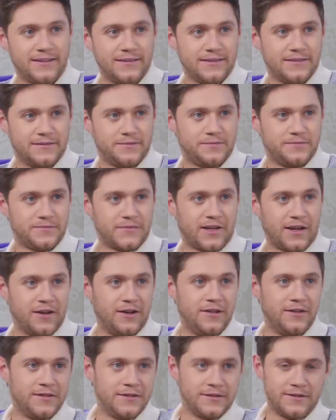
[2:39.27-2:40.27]
Mm. You
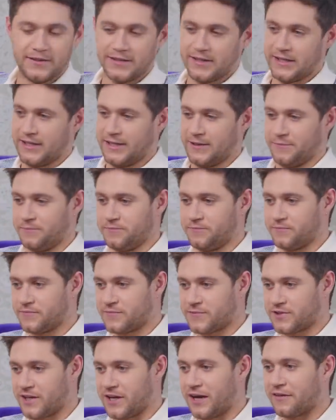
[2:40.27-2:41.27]
know? Um,
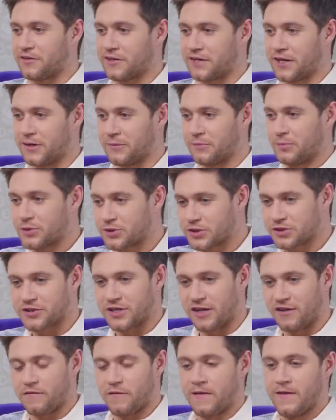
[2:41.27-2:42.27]
so you have to kind of push
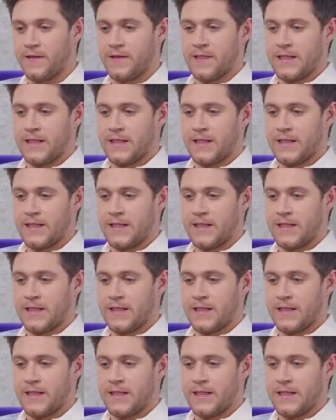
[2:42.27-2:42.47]
yourself.